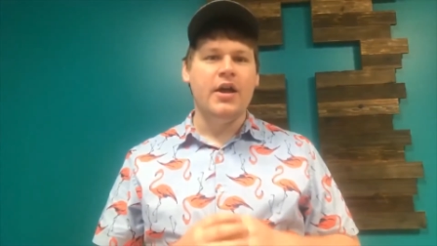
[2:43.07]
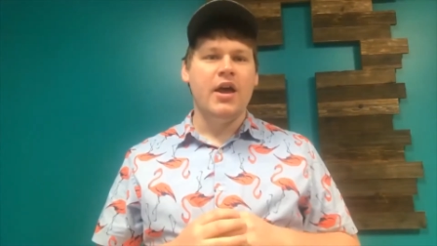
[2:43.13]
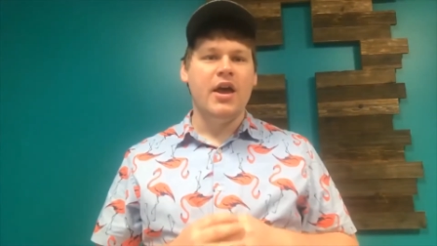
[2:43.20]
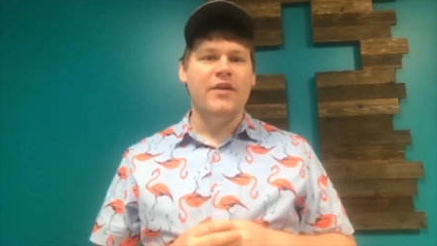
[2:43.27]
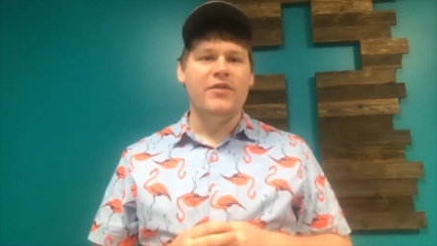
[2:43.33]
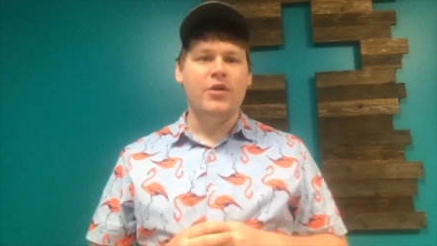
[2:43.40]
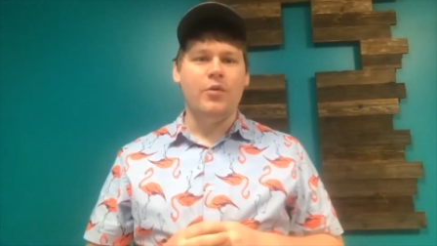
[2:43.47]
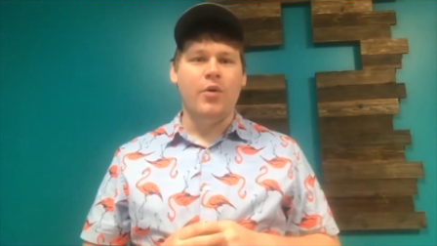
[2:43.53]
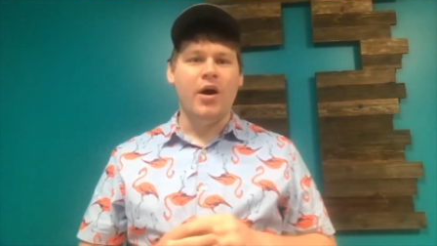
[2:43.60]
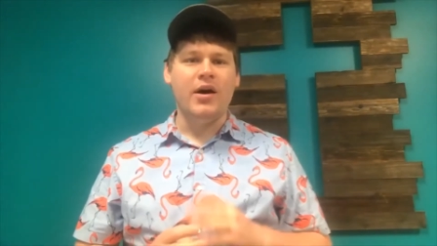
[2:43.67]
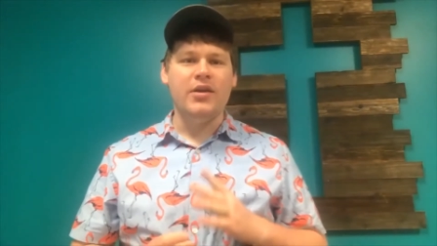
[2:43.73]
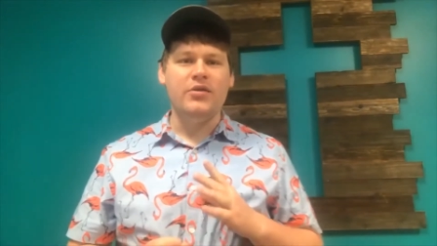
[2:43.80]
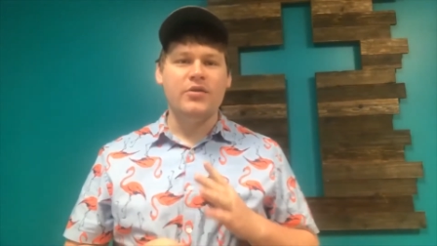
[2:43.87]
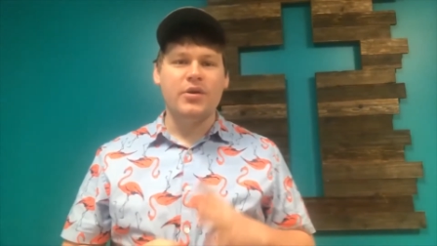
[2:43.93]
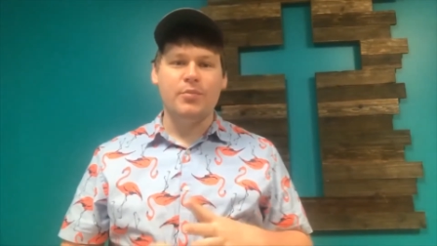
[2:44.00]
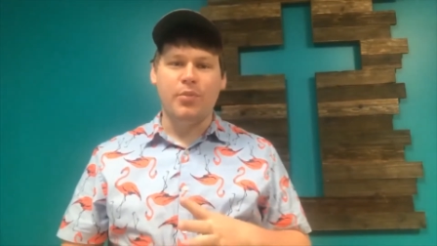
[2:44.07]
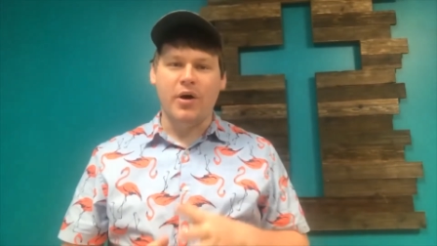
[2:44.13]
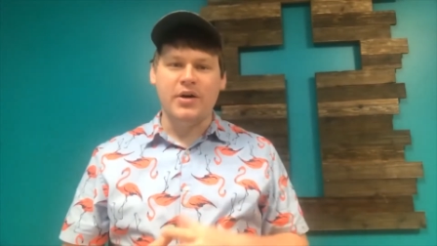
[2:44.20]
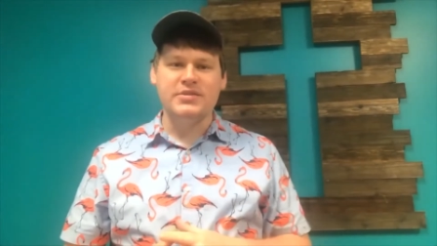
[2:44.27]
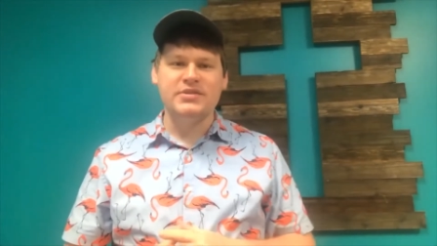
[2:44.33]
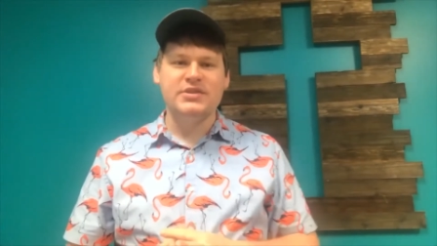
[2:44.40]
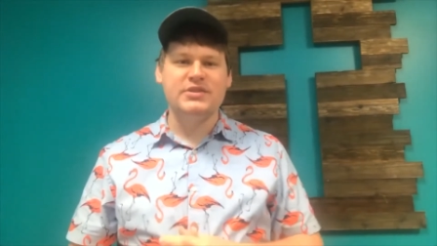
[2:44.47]
If you want, you can
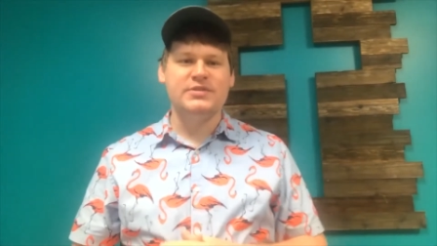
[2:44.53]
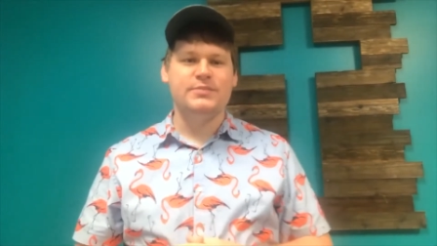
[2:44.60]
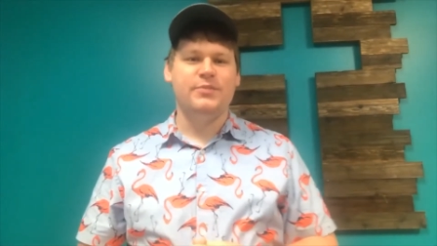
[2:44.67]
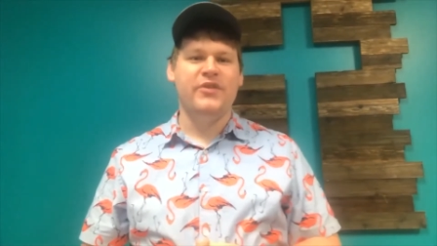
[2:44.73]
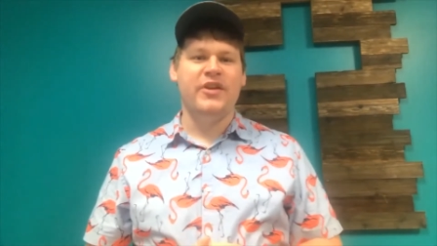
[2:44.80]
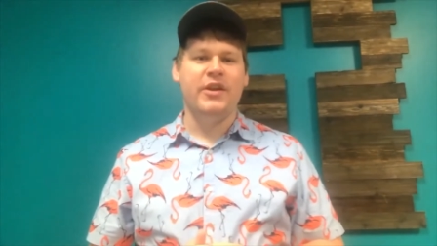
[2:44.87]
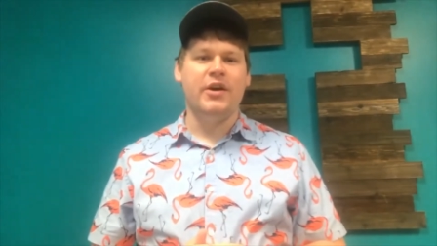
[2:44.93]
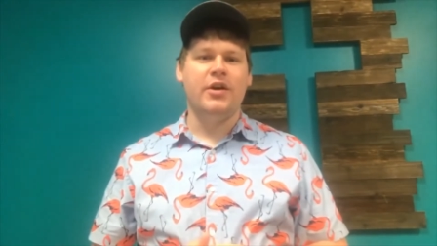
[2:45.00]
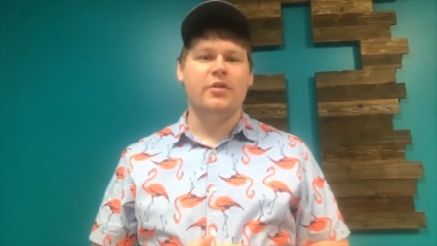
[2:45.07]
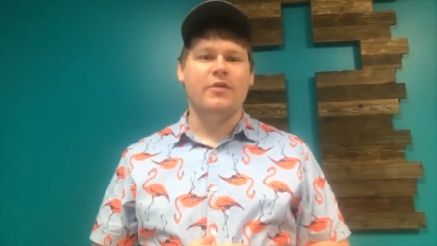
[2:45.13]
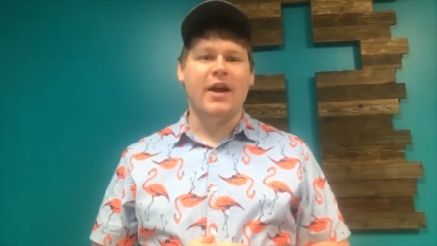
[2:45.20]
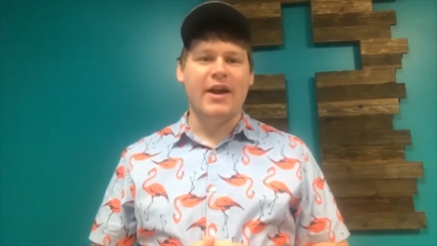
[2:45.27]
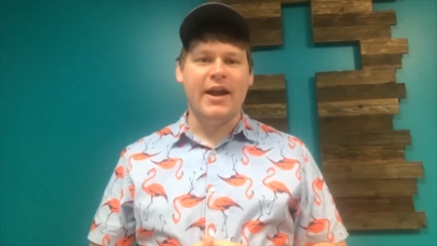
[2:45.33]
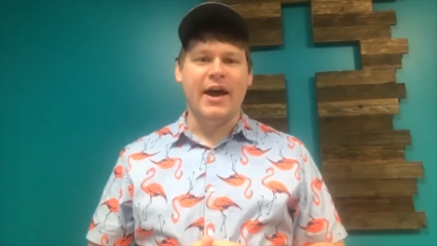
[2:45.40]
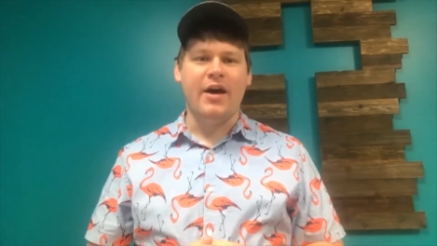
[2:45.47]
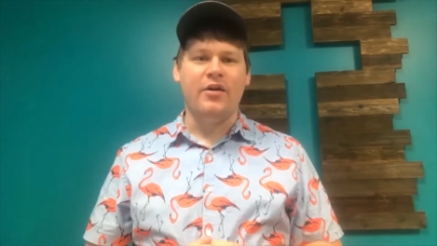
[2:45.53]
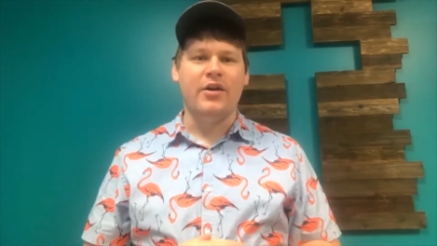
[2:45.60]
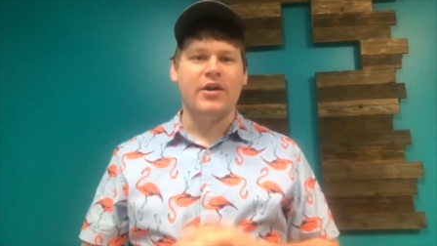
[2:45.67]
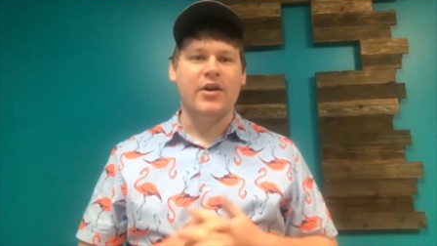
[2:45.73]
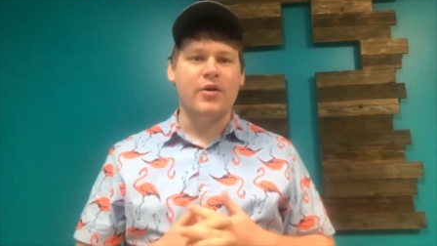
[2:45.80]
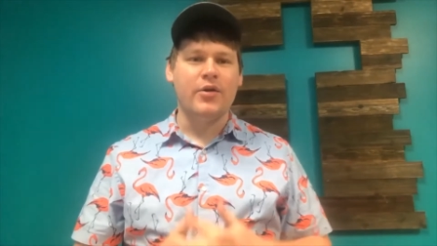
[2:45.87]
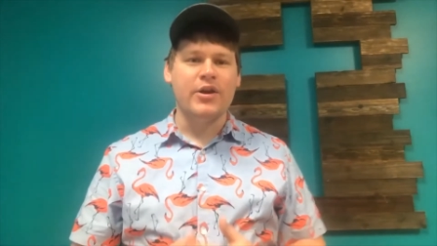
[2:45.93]
pause this video right now
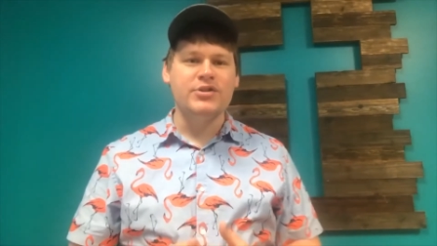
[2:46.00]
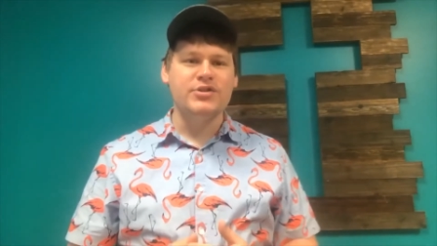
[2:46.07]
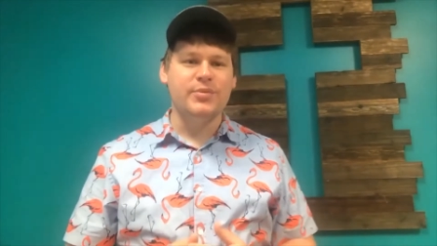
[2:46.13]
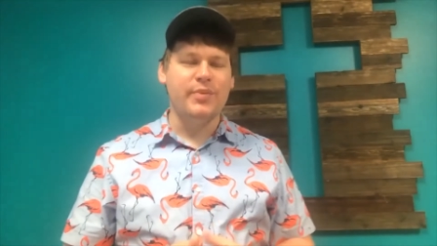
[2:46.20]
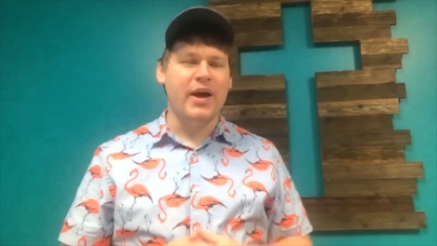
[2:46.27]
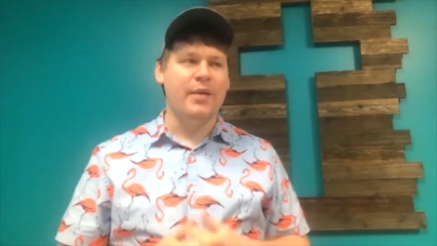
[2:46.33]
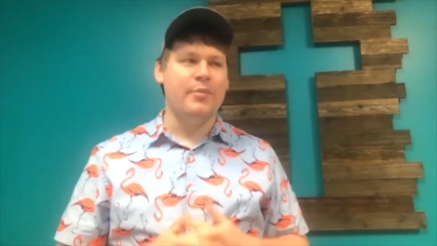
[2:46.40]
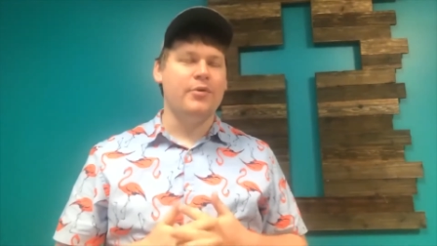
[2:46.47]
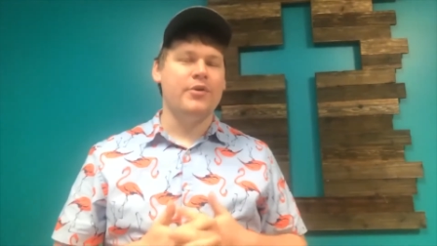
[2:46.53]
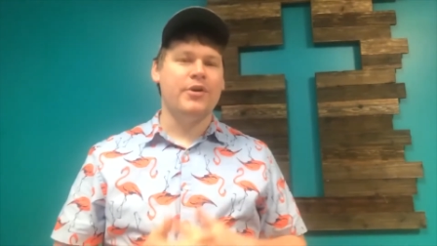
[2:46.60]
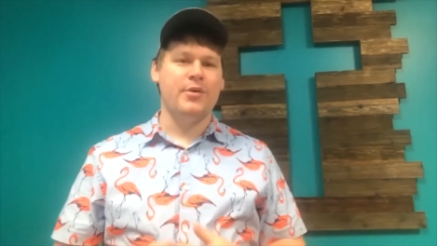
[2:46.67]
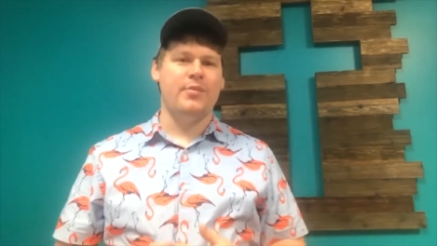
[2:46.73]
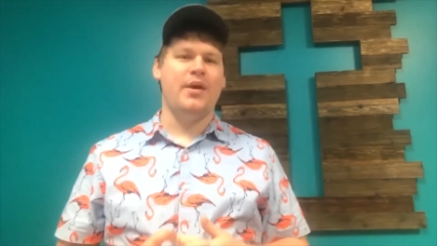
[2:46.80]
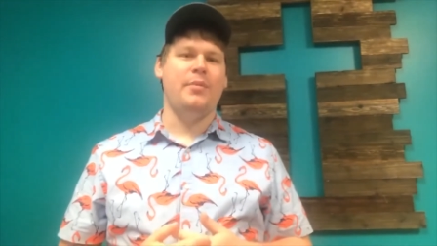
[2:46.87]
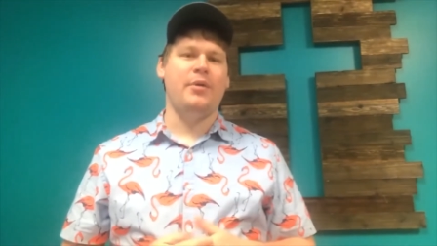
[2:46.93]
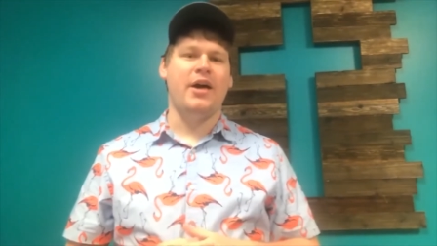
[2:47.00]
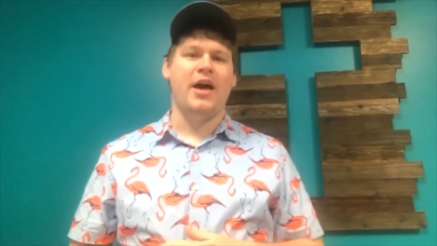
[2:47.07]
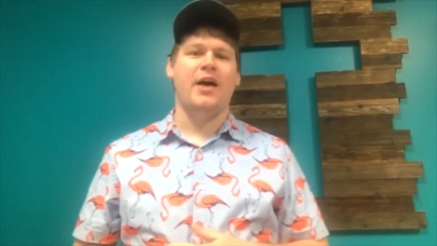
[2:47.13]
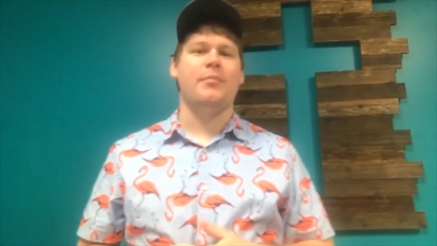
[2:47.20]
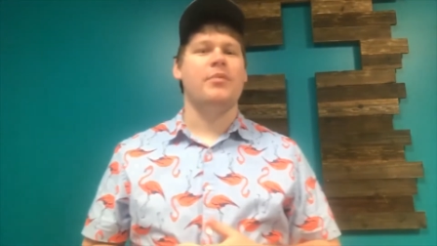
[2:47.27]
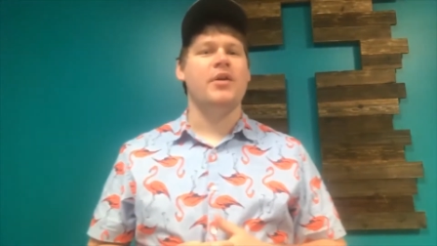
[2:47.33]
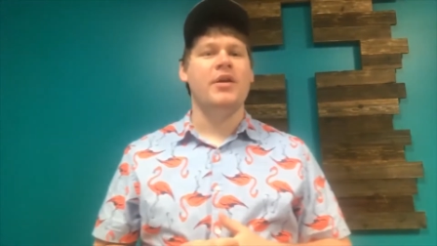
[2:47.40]
and go get your Bible or your Bible
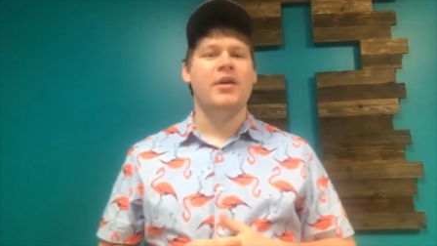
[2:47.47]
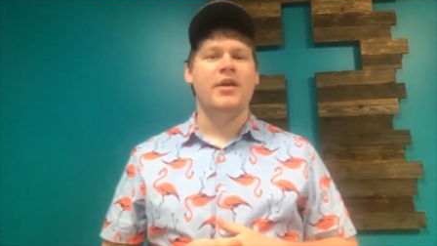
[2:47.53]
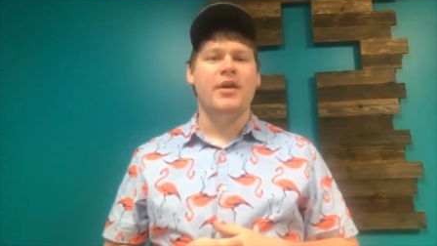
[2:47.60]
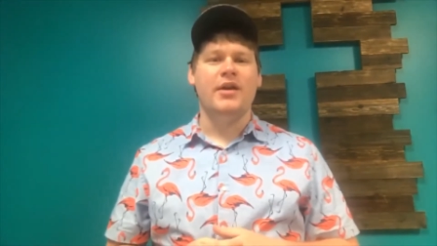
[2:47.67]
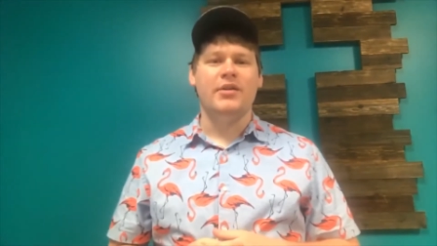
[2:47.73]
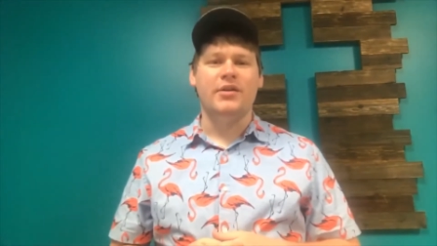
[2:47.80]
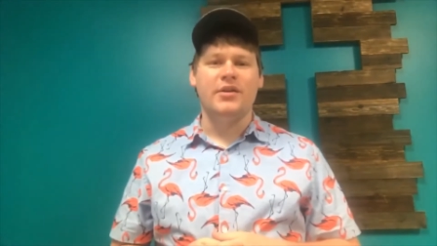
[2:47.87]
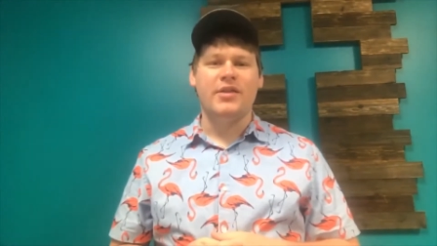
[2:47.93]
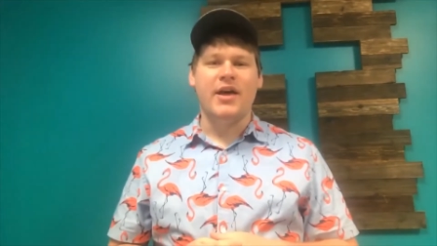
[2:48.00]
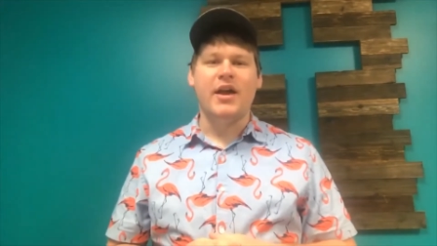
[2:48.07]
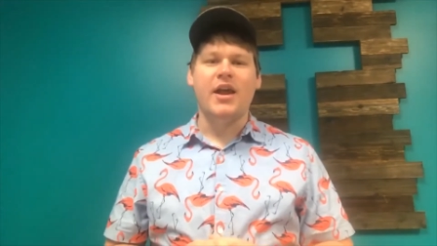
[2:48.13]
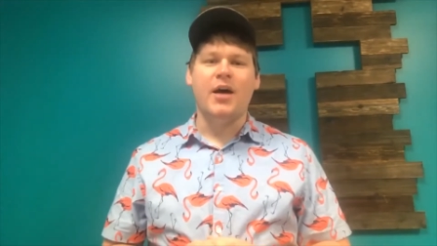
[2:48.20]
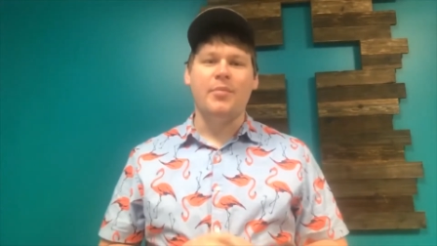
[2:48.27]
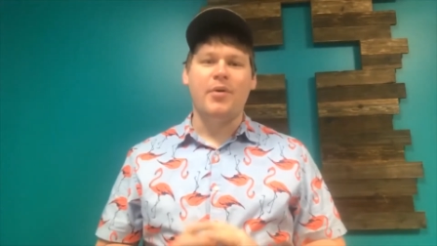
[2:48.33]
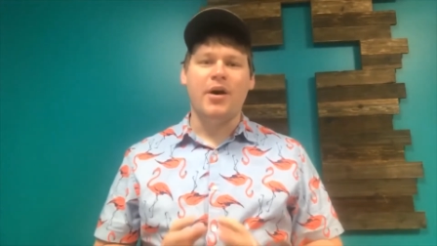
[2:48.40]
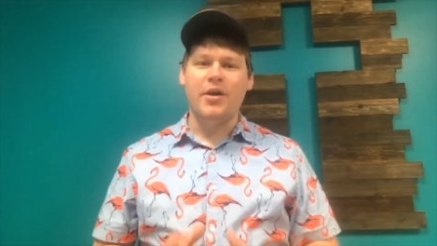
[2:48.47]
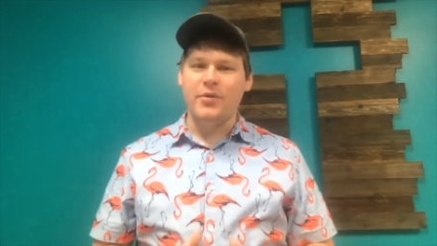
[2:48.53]
app and look that up.